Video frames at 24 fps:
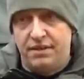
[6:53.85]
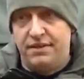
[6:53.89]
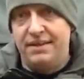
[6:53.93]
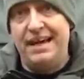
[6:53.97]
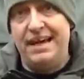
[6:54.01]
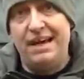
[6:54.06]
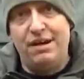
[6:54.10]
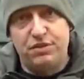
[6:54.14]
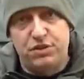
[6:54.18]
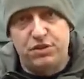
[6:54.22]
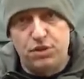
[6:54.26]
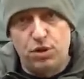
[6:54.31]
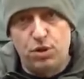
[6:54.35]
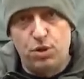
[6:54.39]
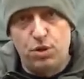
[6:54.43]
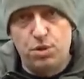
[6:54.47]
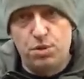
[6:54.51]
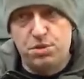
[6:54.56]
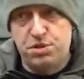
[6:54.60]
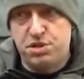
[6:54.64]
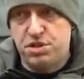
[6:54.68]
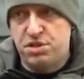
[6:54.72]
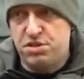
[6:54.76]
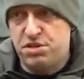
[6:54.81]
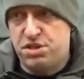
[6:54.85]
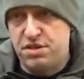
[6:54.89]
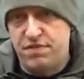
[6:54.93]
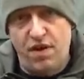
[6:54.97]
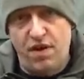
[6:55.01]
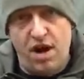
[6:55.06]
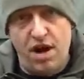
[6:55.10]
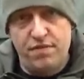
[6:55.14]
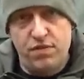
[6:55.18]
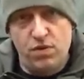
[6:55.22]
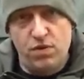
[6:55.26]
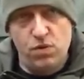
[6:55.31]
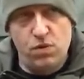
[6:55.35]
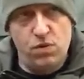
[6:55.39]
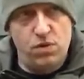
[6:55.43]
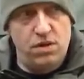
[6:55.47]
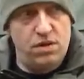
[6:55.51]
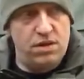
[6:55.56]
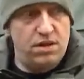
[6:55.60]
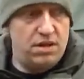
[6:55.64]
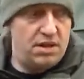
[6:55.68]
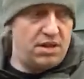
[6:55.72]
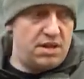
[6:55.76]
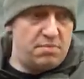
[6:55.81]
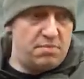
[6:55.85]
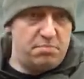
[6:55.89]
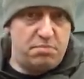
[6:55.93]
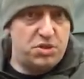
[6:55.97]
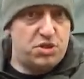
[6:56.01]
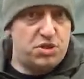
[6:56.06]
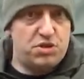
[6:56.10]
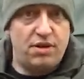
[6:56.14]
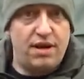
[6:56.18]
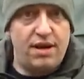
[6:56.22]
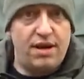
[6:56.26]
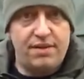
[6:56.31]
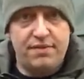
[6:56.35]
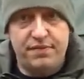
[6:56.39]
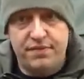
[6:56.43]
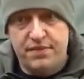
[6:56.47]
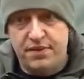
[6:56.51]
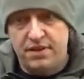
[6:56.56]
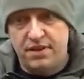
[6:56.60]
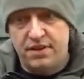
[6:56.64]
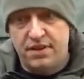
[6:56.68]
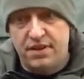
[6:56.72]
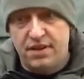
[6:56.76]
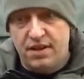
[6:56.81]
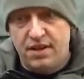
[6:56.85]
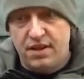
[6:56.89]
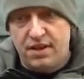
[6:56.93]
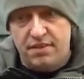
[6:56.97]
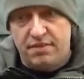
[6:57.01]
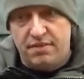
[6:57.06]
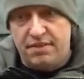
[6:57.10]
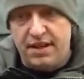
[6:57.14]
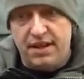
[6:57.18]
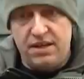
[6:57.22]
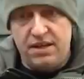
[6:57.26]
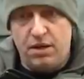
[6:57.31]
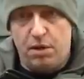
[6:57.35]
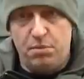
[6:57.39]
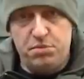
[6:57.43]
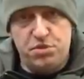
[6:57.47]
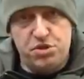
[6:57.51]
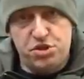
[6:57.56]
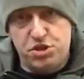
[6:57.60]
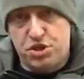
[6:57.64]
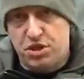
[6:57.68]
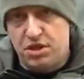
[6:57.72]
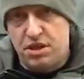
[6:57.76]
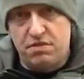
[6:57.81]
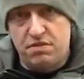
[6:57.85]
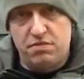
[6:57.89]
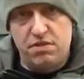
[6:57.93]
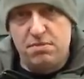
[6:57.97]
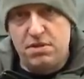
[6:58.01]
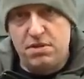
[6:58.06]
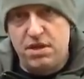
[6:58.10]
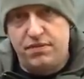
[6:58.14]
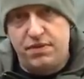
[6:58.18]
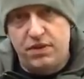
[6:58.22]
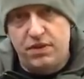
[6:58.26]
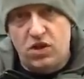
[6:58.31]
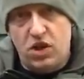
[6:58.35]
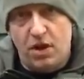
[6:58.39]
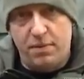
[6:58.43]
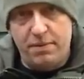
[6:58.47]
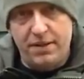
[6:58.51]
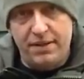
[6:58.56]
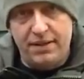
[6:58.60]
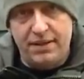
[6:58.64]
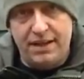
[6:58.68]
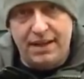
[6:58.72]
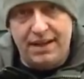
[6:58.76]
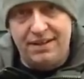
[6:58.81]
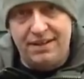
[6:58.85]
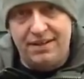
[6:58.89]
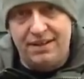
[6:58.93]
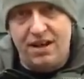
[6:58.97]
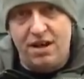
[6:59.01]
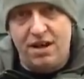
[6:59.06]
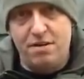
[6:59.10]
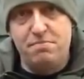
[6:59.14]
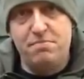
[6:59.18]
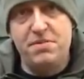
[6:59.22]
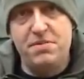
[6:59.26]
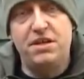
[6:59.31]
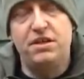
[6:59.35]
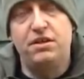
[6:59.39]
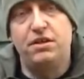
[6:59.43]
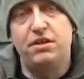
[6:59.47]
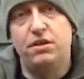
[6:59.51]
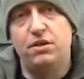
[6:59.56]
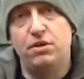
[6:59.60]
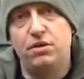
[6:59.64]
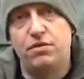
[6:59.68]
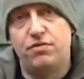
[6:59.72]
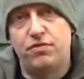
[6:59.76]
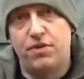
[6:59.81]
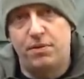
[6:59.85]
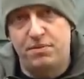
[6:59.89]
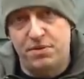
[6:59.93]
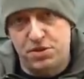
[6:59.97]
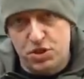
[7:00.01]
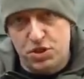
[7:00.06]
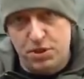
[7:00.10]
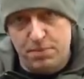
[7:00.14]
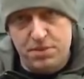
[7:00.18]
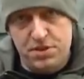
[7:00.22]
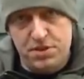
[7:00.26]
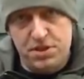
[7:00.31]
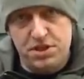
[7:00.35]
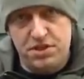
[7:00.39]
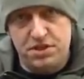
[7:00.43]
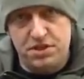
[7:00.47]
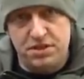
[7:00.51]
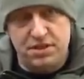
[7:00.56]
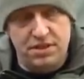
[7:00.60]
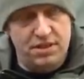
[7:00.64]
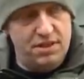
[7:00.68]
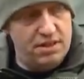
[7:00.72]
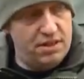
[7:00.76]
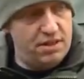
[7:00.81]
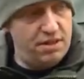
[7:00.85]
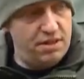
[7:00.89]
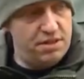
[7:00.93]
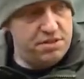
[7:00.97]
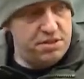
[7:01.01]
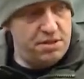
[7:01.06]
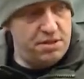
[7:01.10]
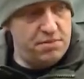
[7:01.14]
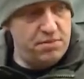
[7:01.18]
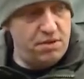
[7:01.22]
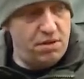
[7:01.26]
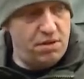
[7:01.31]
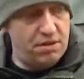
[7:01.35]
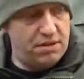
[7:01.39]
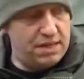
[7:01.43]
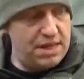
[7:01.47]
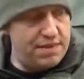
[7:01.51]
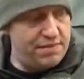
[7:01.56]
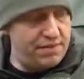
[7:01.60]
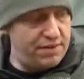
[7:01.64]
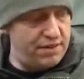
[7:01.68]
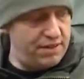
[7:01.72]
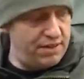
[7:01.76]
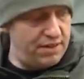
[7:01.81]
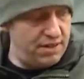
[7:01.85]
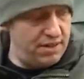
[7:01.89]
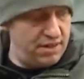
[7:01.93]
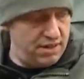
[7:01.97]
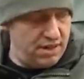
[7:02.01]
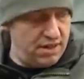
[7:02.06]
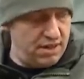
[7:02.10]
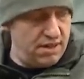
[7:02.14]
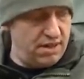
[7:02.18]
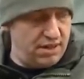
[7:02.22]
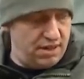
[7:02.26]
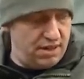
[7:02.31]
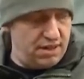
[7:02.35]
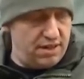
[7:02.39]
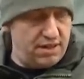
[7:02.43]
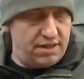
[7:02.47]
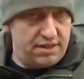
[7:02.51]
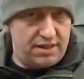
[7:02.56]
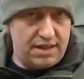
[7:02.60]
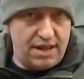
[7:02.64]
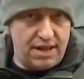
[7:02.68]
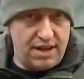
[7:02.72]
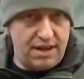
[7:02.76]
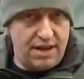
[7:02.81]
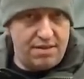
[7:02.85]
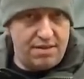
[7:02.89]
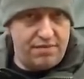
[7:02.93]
the outdoors, survival, bushcraft, then I'm just going to remove your comment and omit you from this competition, because I'm not giving that